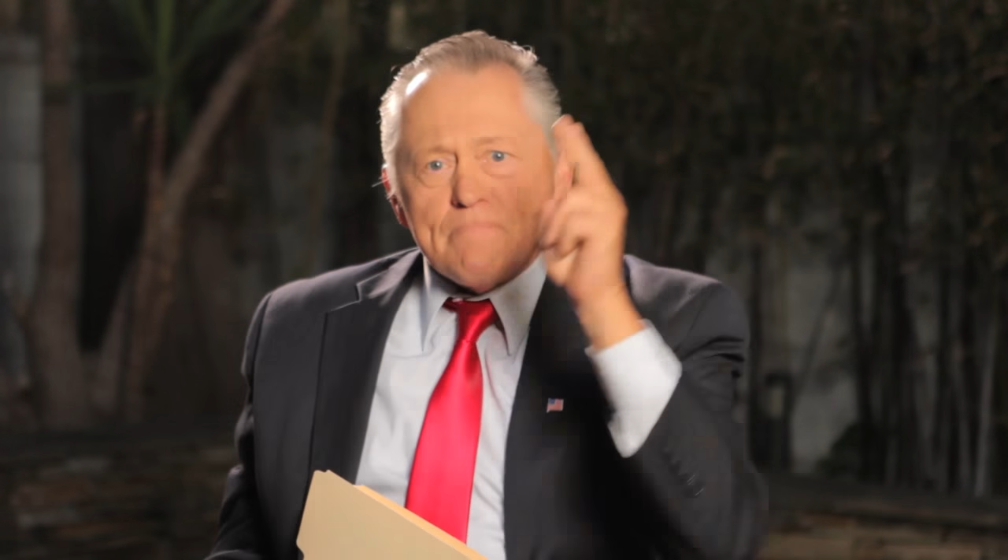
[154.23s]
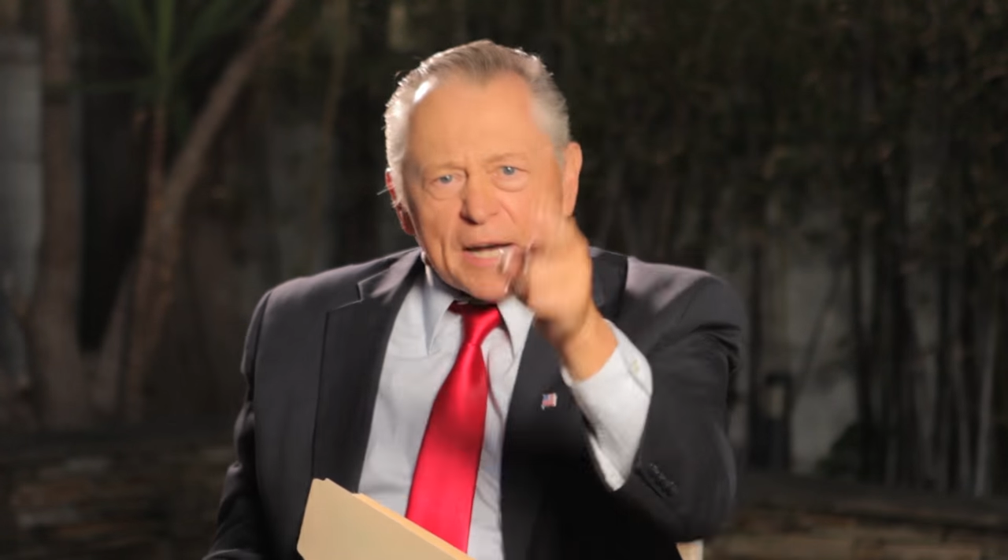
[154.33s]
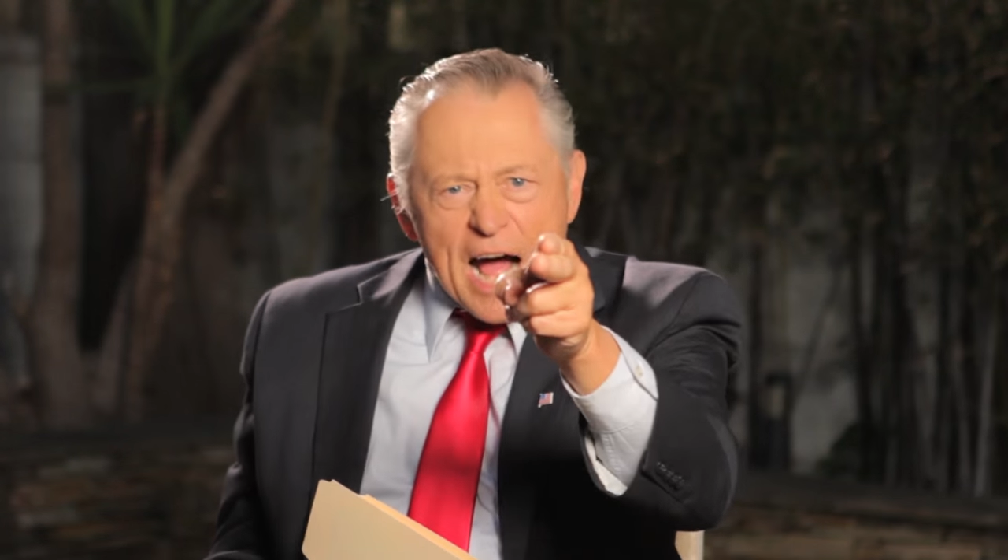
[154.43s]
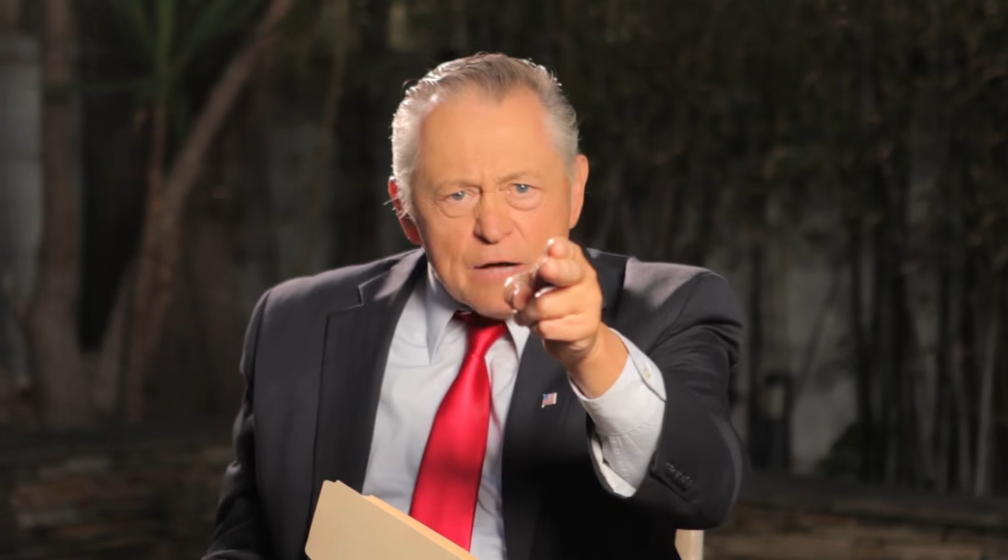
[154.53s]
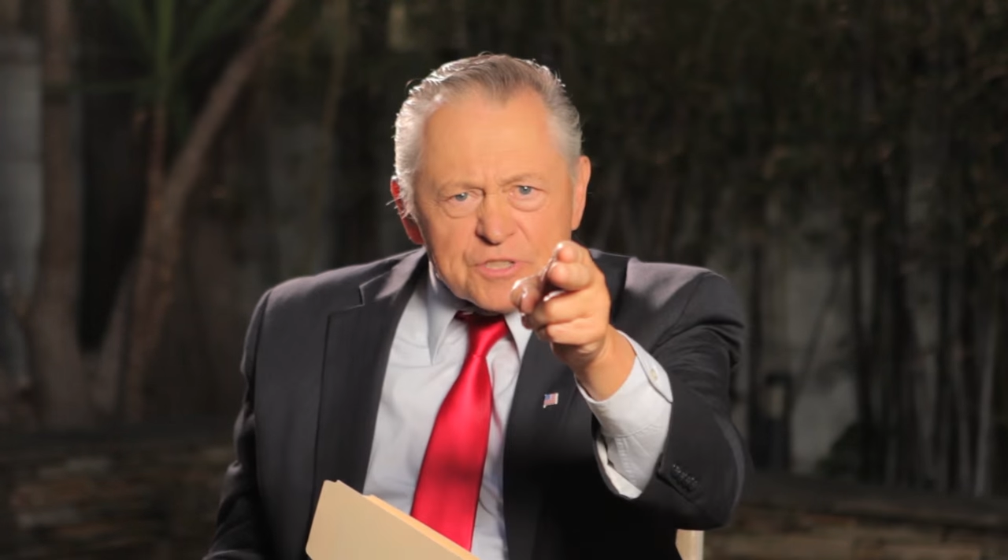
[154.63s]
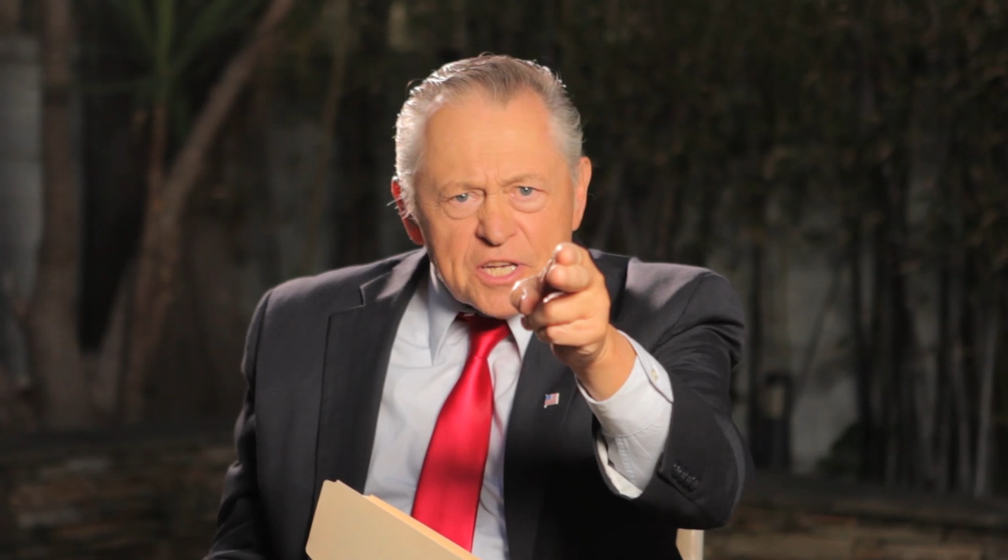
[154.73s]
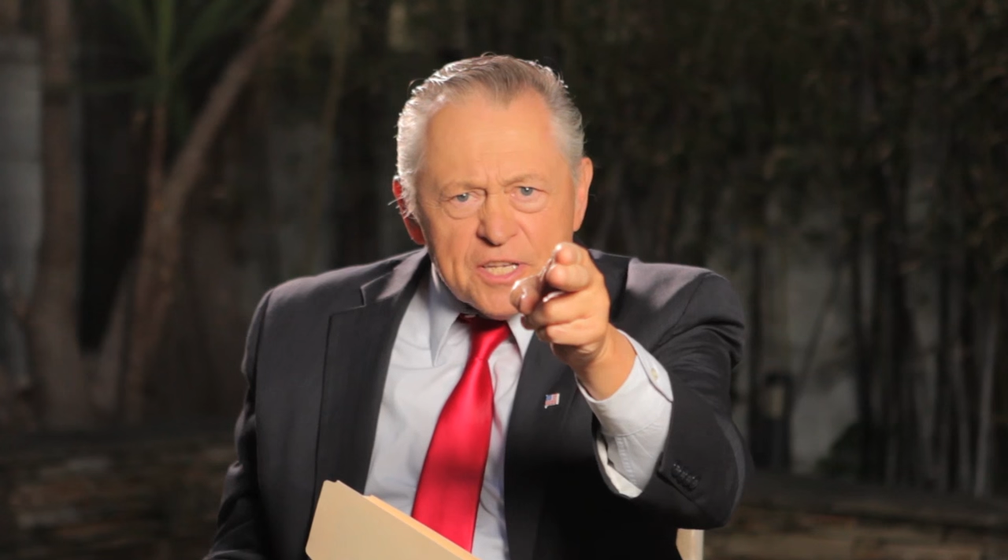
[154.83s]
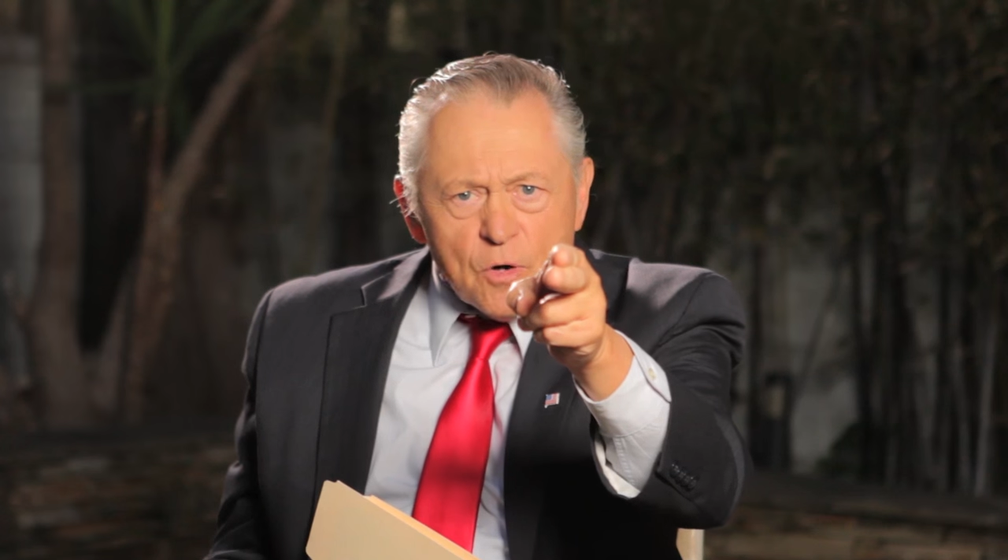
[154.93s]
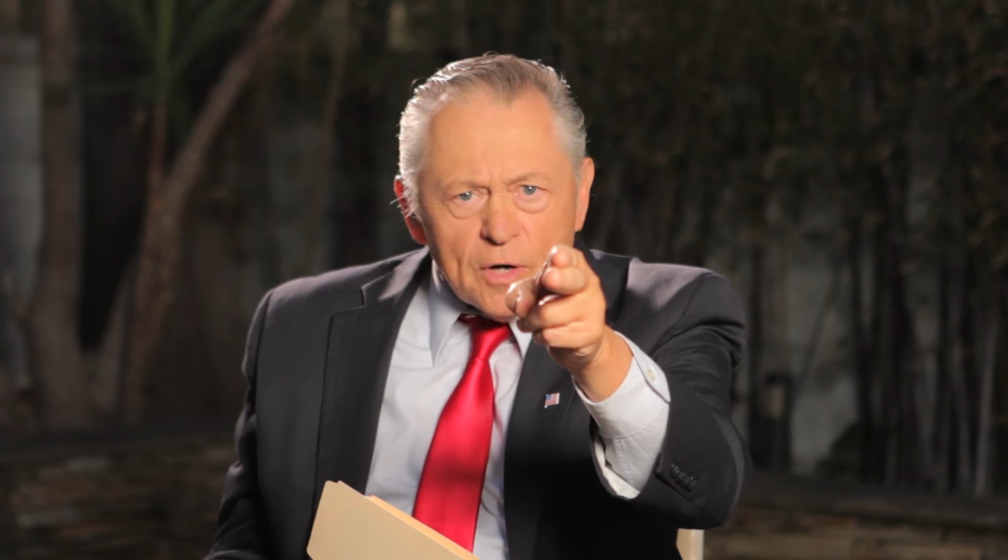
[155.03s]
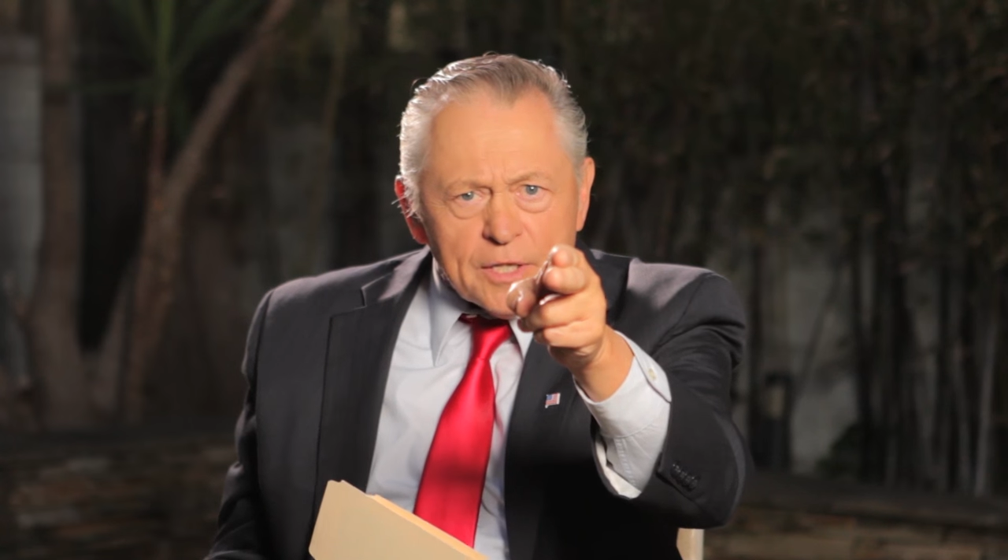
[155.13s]
but how's he
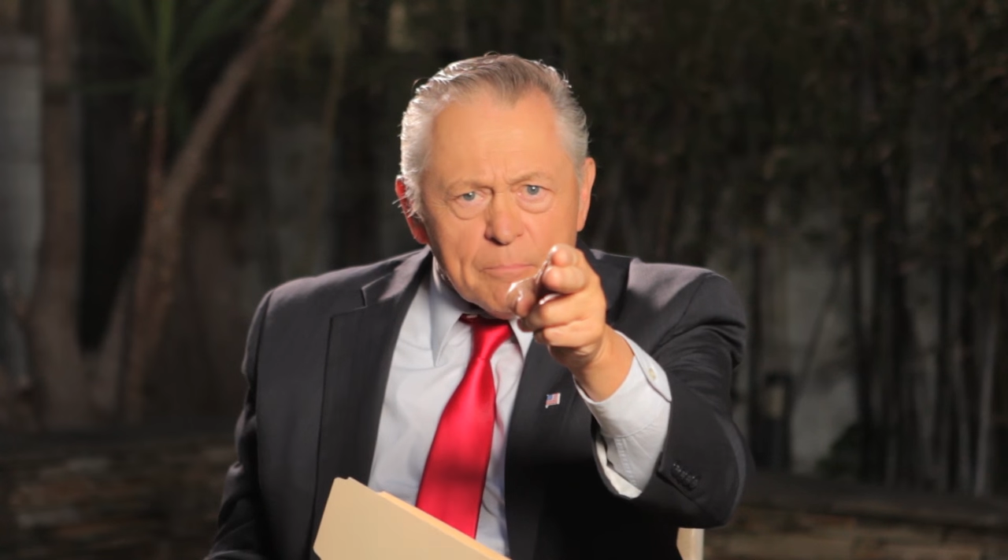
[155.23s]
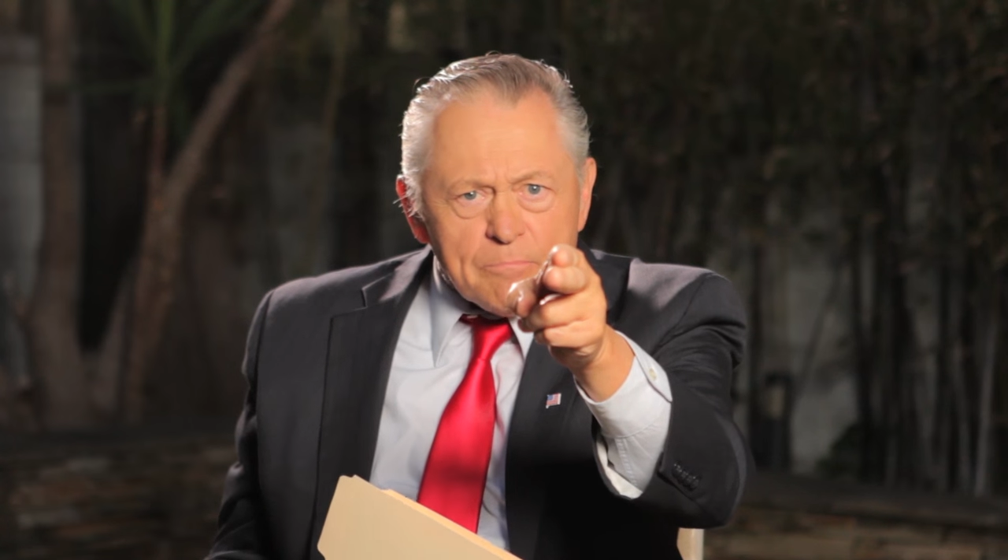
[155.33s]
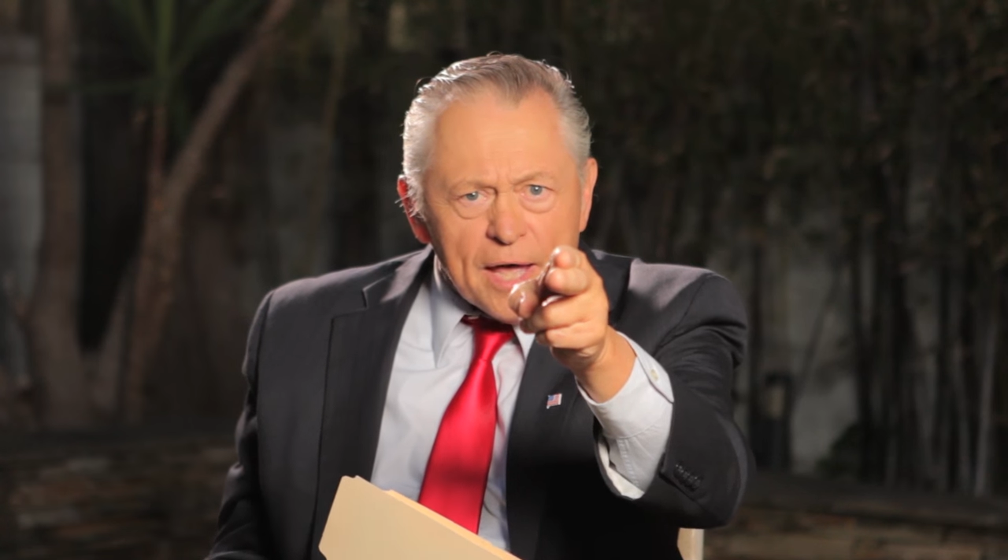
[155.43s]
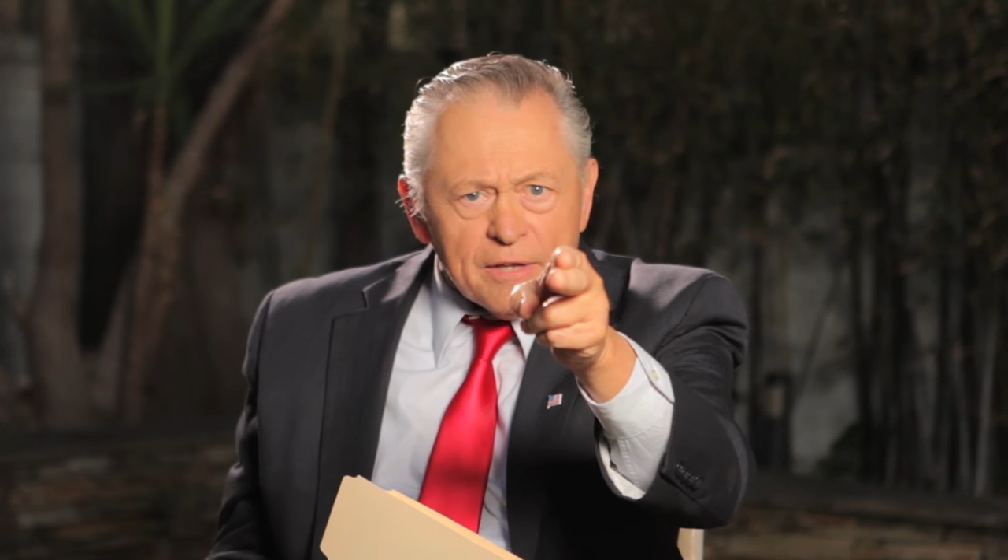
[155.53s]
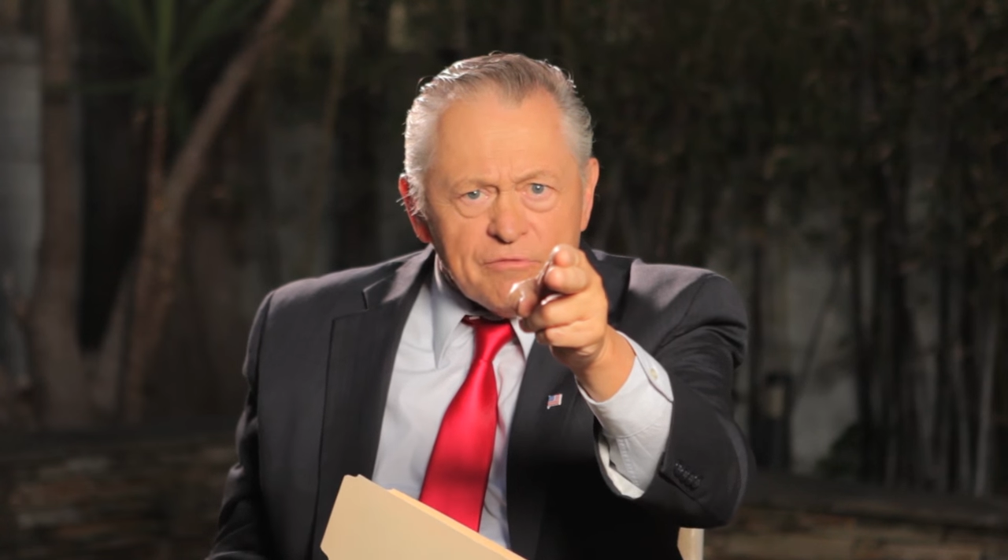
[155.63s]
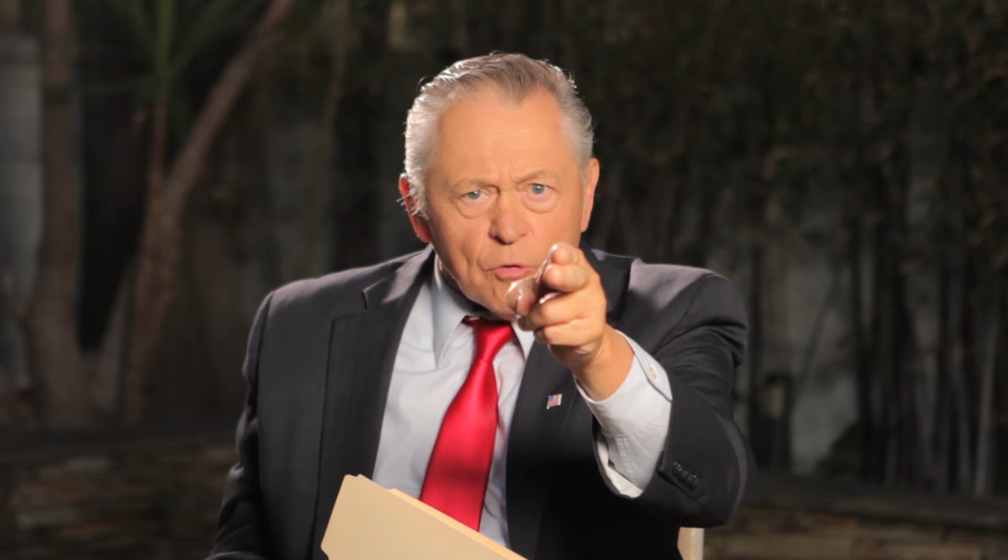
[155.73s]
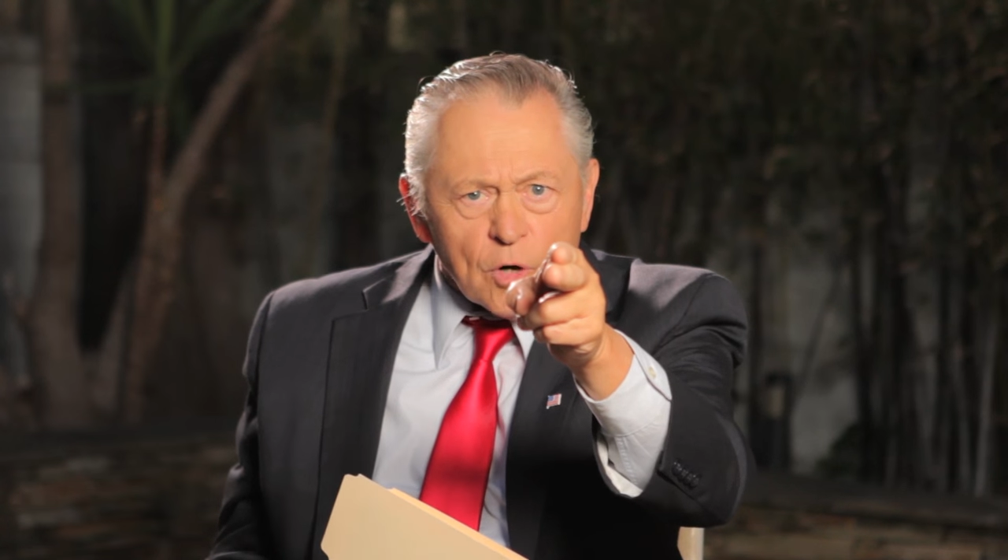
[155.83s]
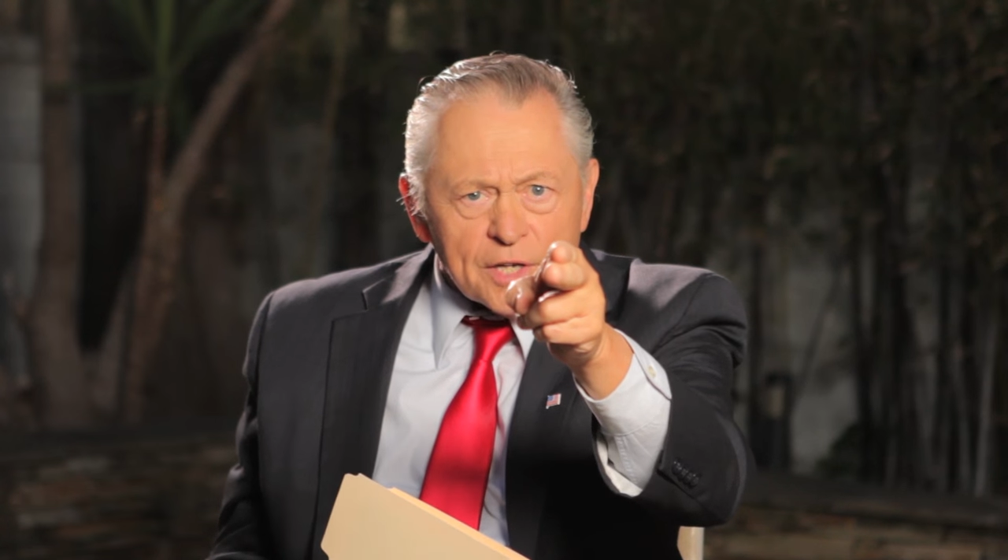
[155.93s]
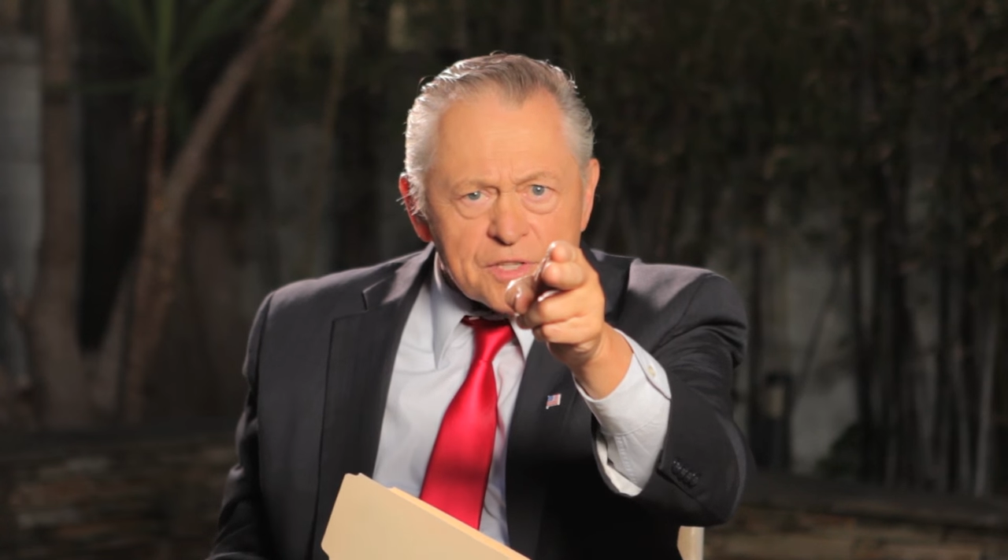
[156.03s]
going to pay for